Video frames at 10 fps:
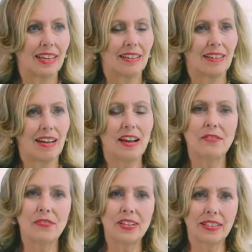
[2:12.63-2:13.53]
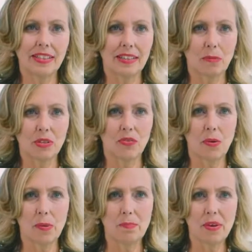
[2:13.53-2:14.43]
Uh, I feel that I was
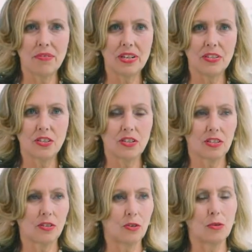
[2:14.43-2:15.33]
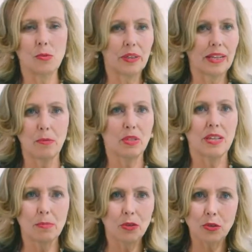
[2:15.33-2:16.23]
very privileged to do what I
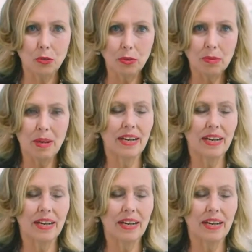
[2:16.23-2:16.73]
was able to do in